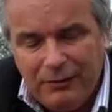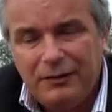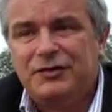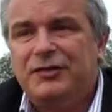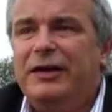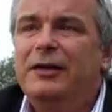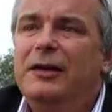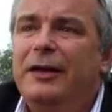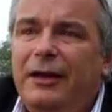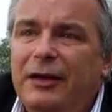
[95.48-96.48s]

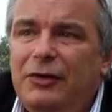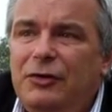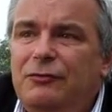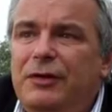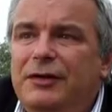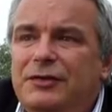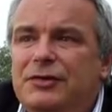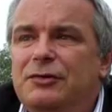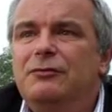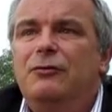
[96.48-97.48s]
Secondly, you need
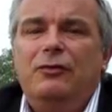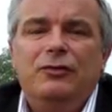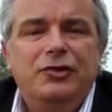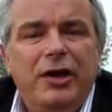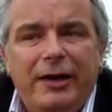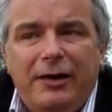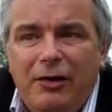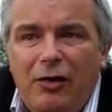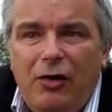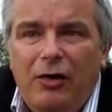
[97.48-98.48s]
to
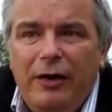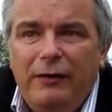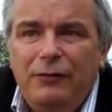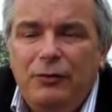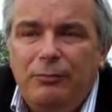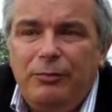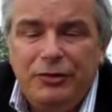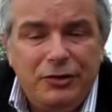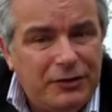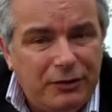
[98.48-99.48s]
check, if you're
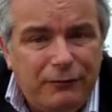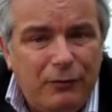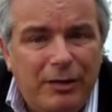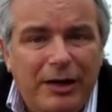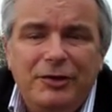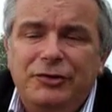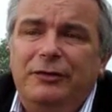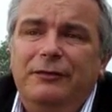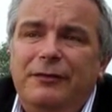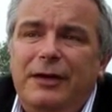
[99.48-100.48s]
producing a
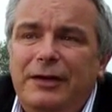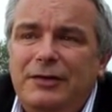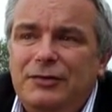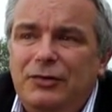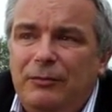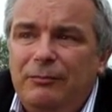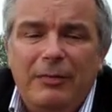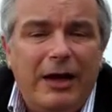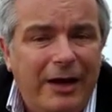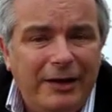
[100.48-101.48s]
formulation, that it's not
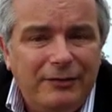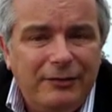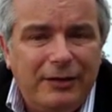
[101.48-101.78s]
had